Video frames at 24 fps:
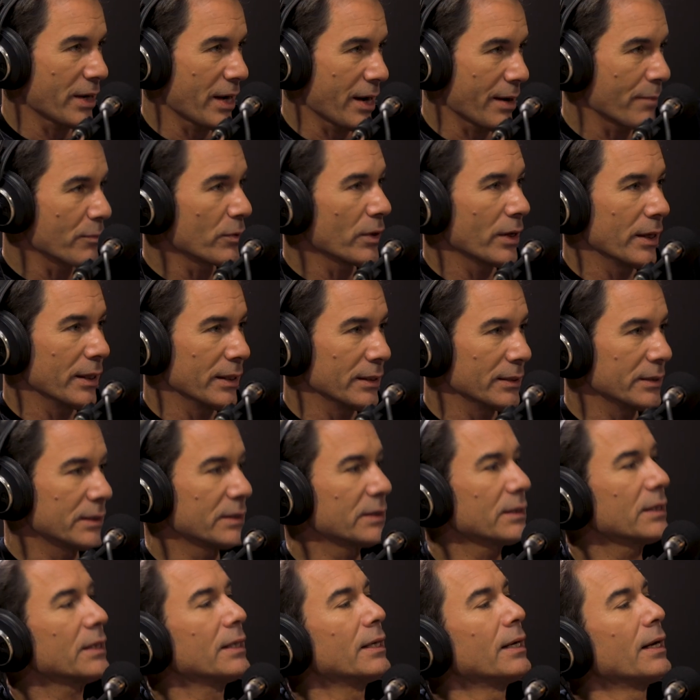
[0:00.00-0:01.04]
camera
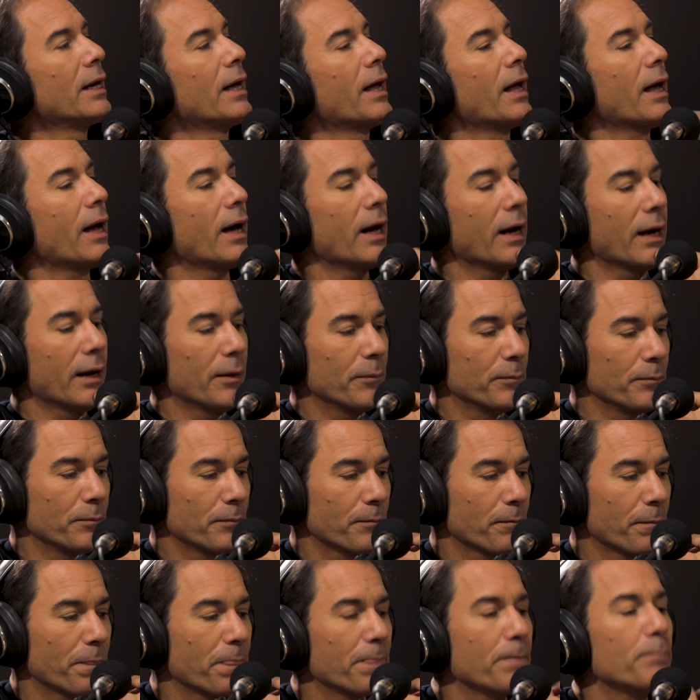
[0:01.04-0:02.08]
is,
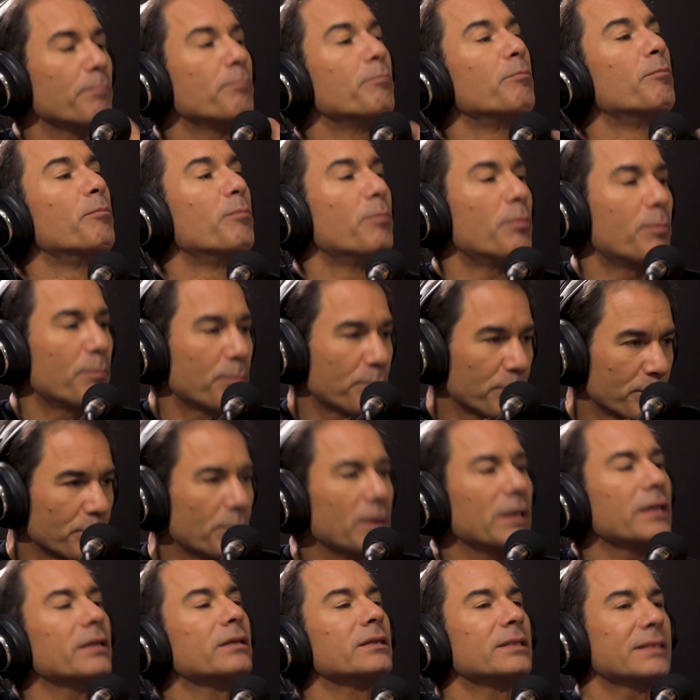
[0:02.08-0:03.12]
um,
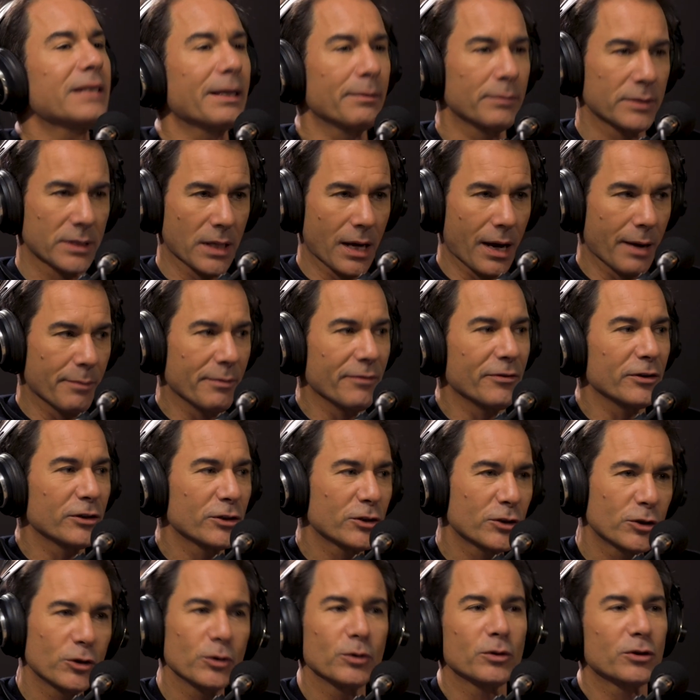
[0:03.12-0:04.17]
but at the same time, if
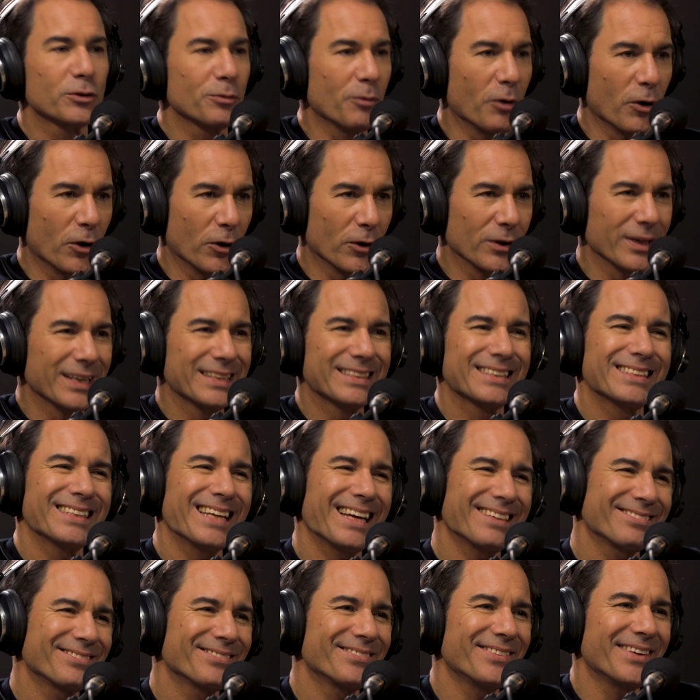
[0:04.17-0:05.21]
it's too small, it's
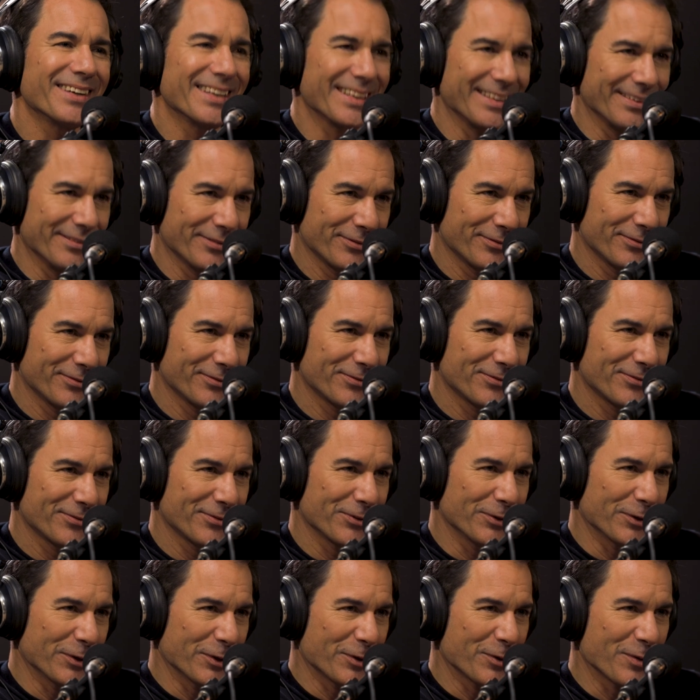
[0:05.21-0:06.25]
not funny
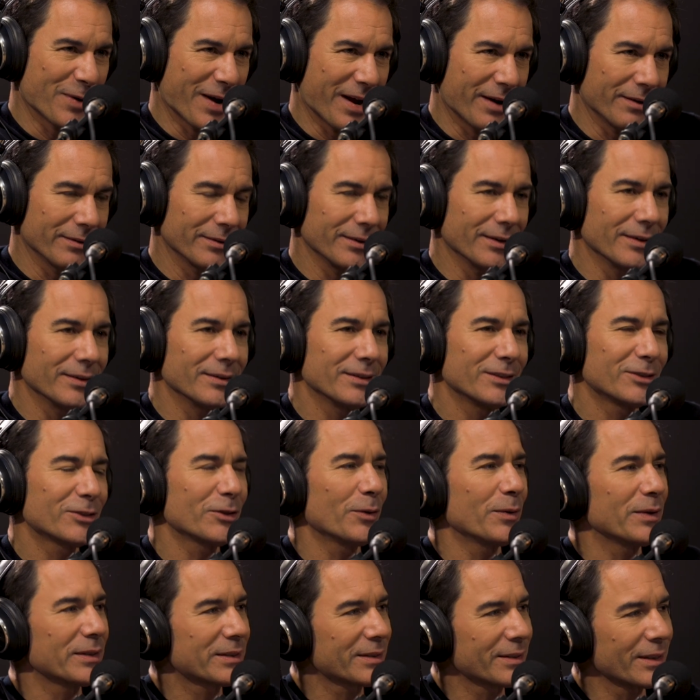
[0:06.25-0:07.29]
for a crowd. And
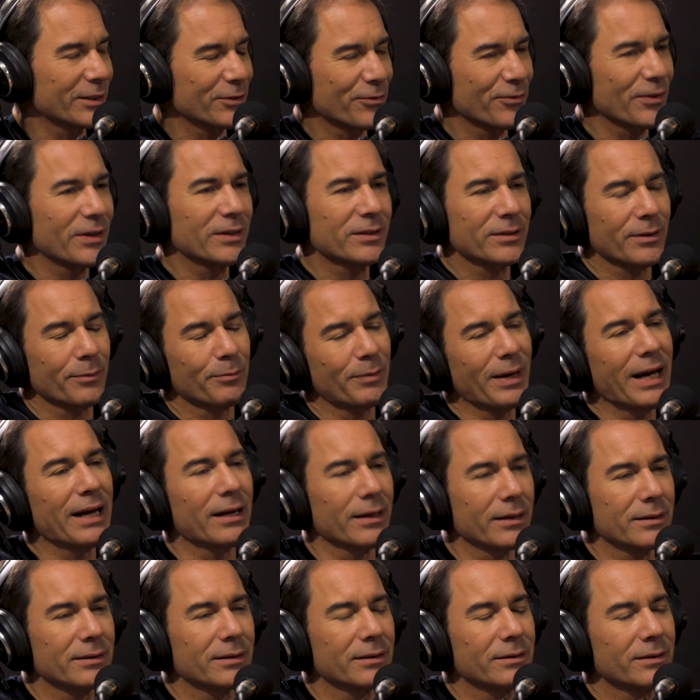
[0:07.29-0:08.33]
so it's it's it's a
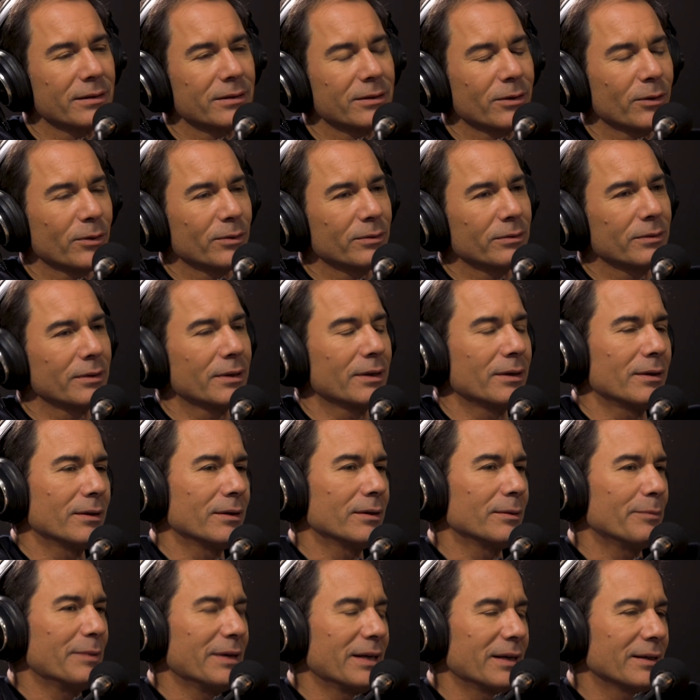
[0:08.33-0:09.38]
balance. It's its own little
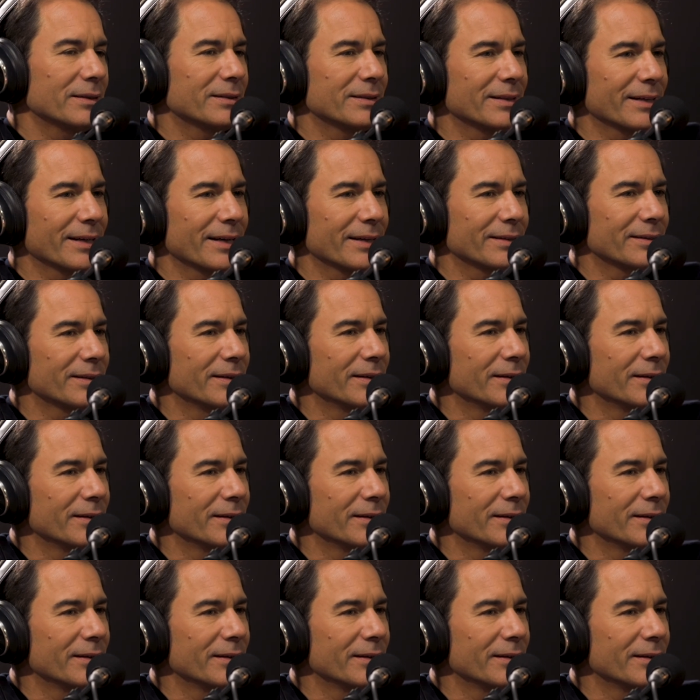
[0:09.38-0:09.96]
uh, balancing act.